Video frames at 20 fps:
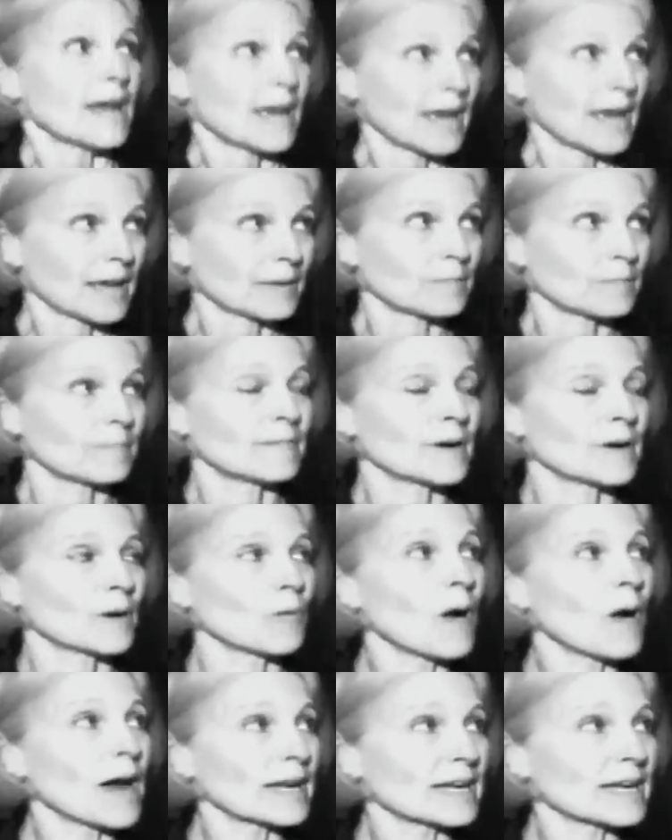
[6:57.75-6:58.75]
And
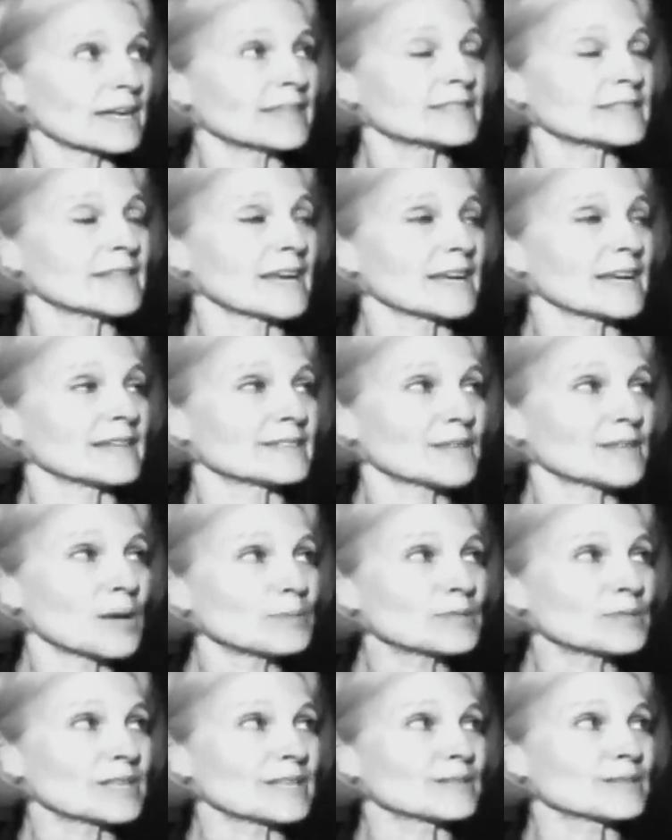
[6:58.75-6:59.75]
marijuana is a
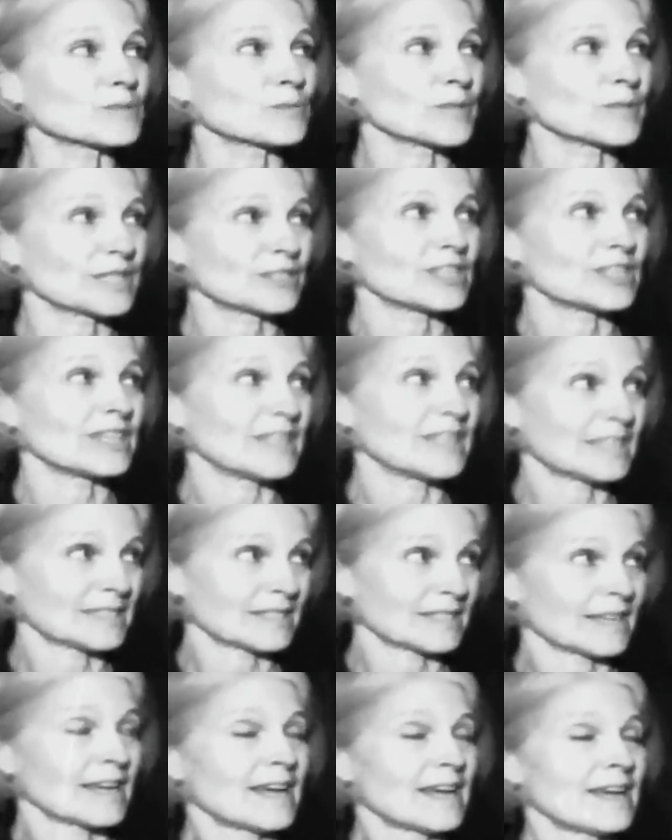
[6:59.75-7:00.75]
substance which is
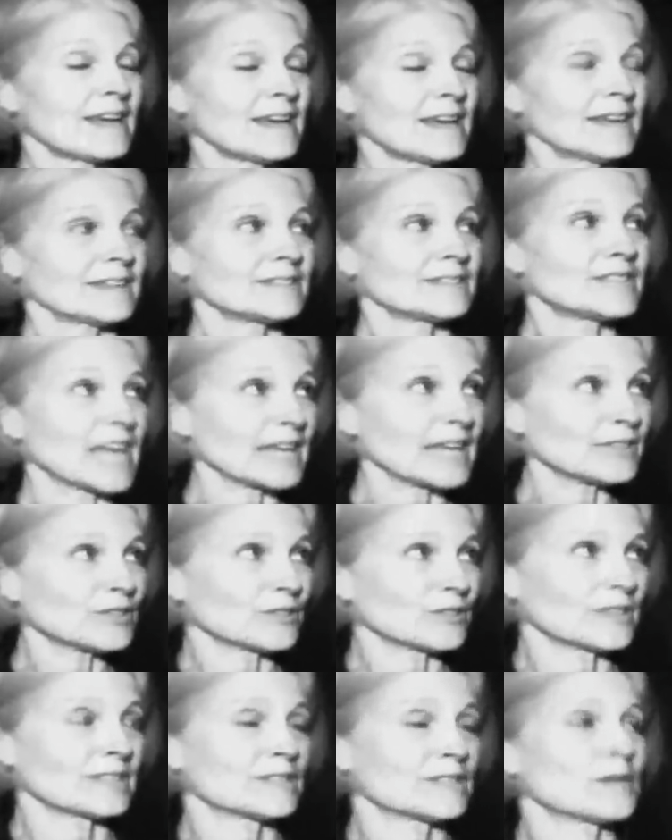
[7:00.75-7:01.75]

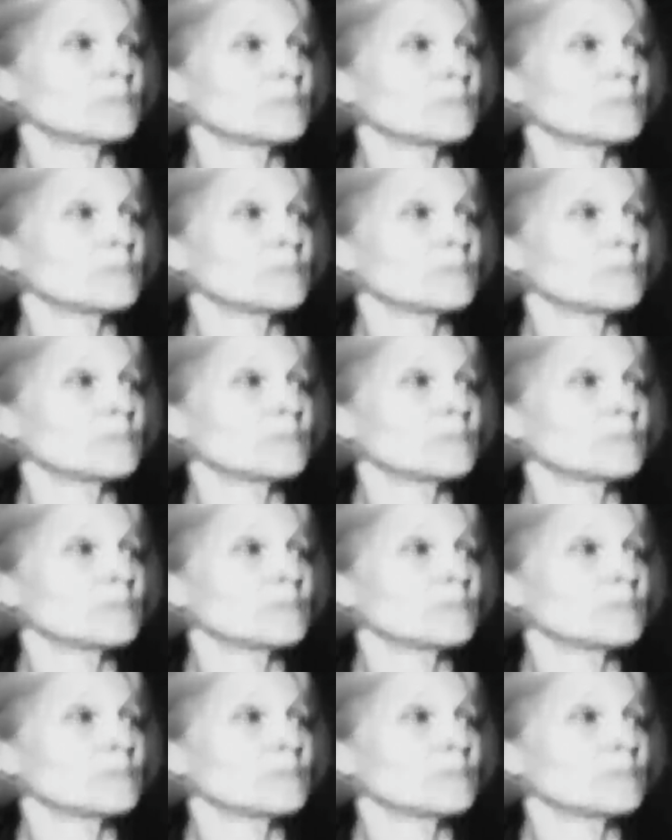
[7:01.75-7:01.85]
dangerous